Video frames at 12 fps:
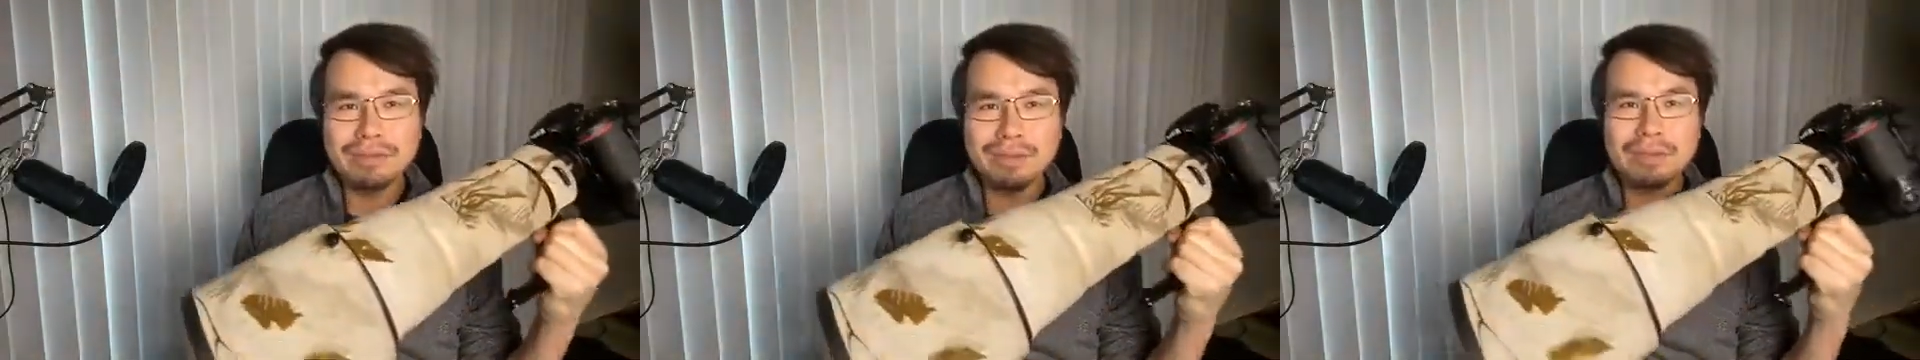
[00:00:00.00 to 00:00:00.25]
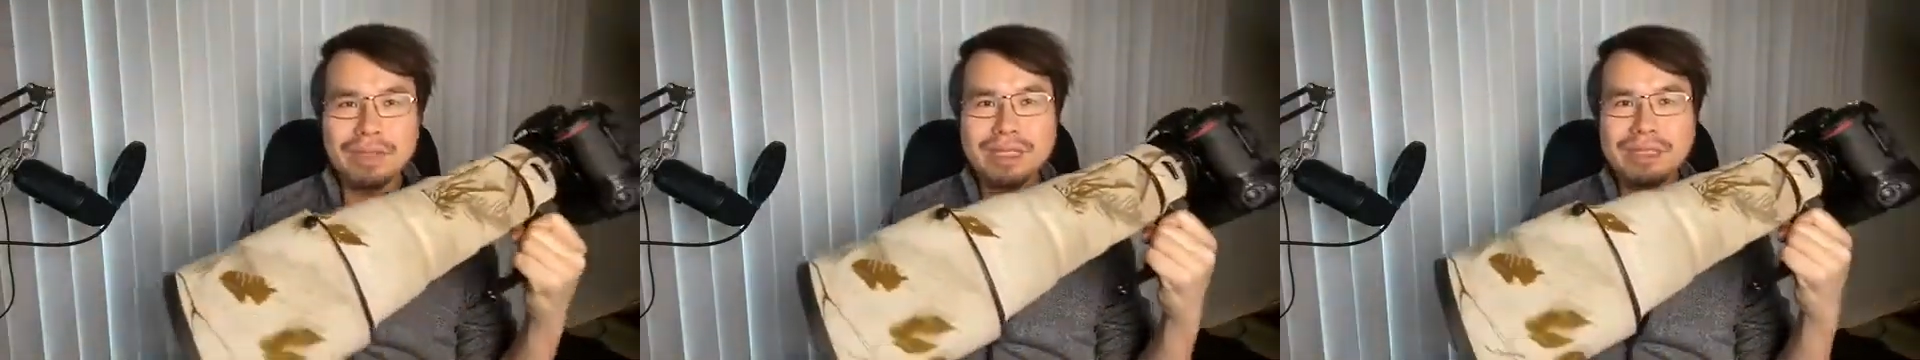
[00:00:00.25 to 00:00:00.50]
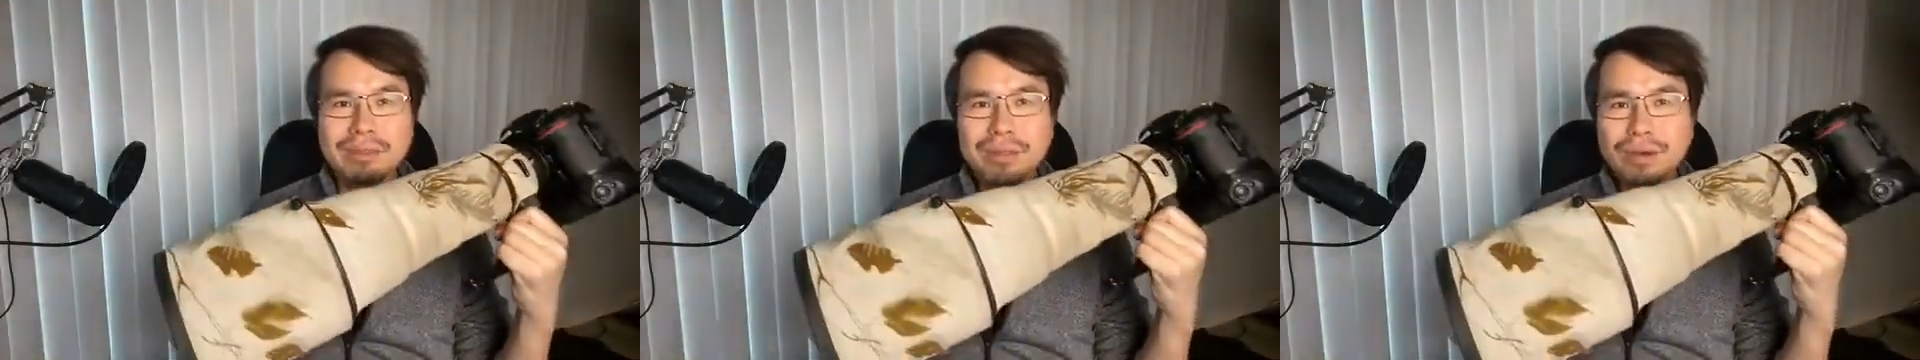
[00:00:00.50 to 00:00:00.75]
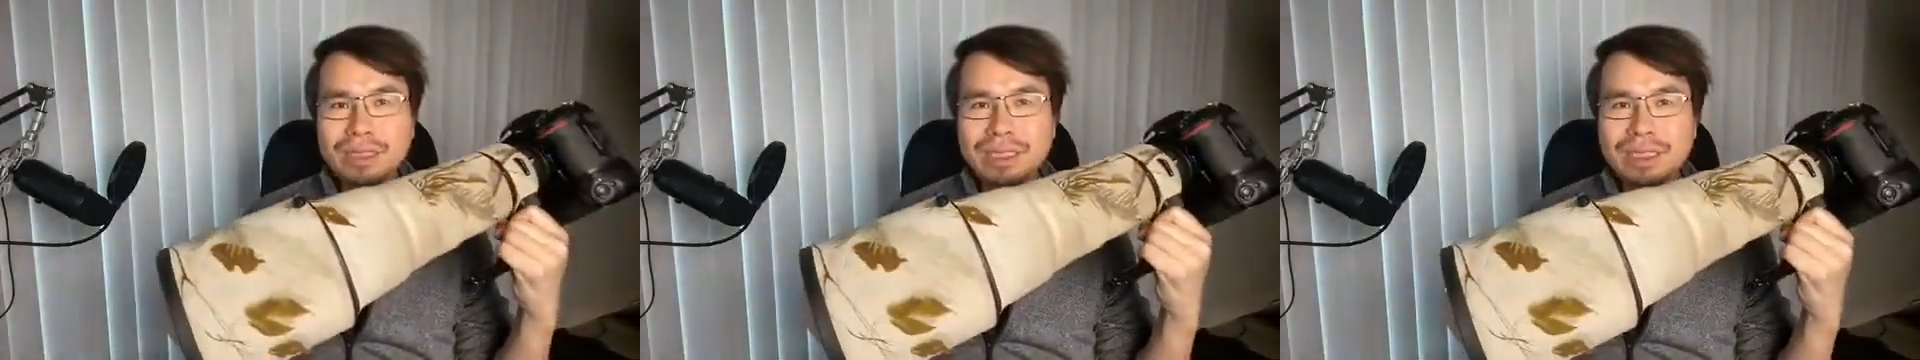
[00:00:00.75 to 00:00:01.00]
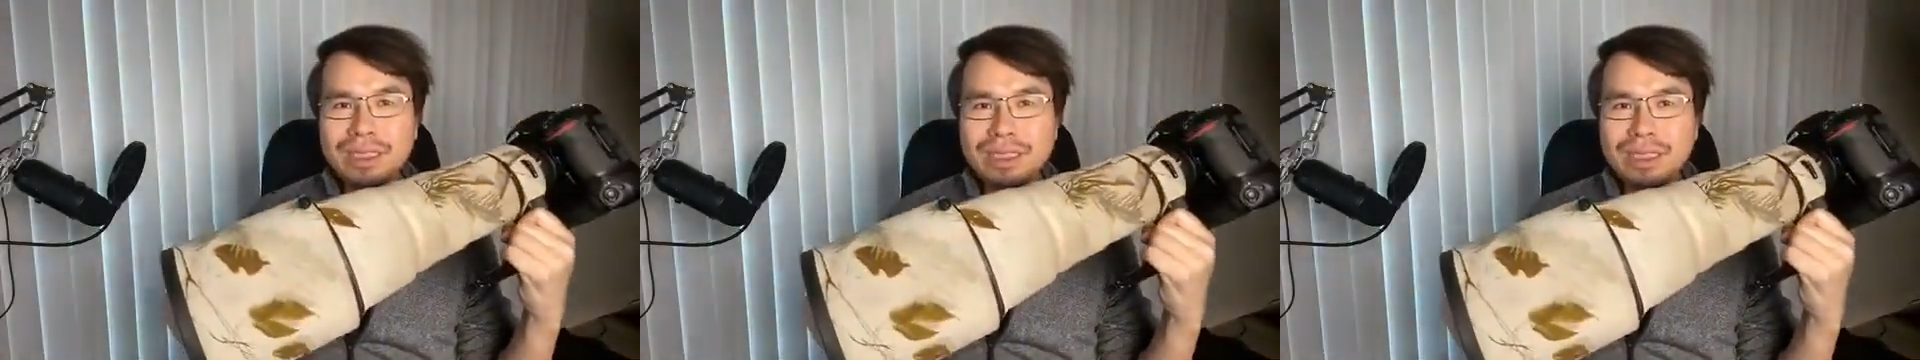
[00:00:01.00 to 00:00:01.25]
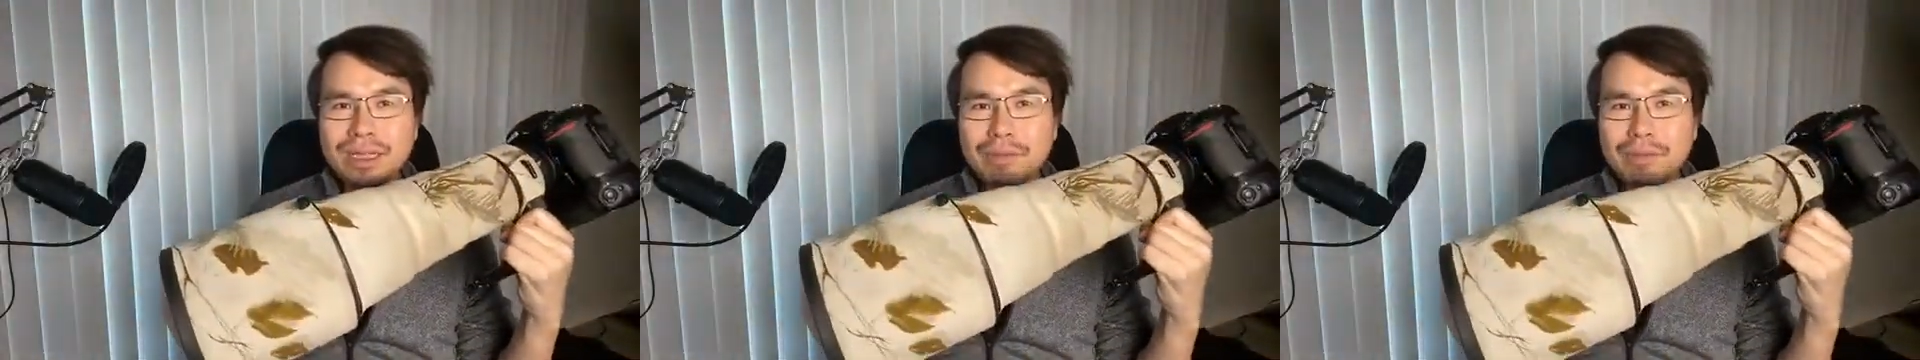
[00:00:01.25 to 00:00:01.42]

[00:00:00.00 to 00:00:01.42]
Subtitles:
would be the most